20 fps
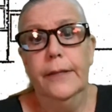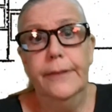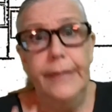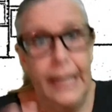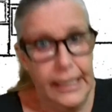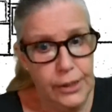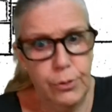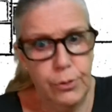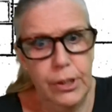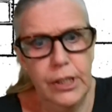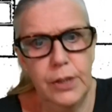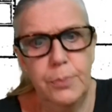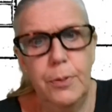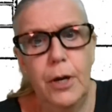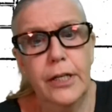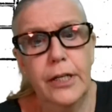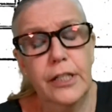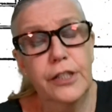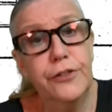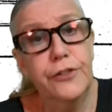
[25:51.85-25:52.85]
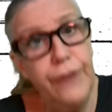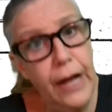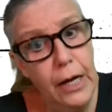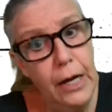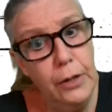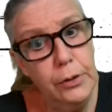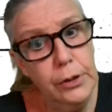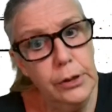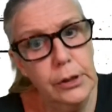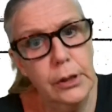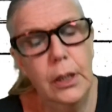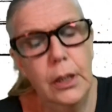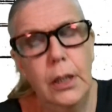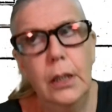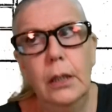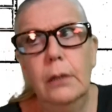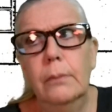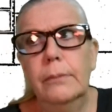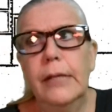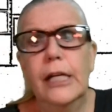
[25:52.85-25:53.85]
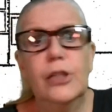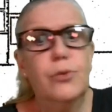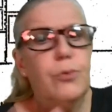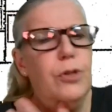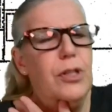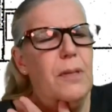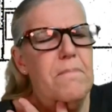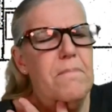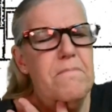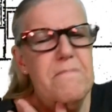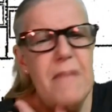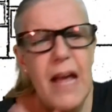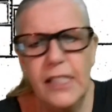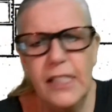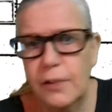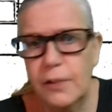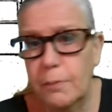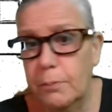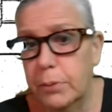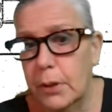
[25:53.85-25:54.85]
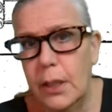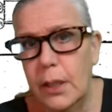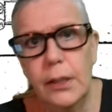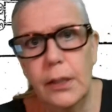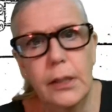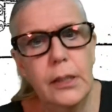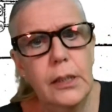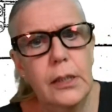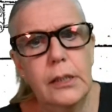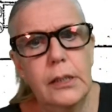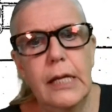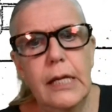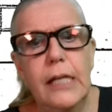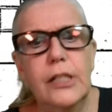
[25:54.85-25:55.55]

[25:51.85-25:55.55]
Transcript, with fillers: That's where his body's found. Um, that's where the massive blood is.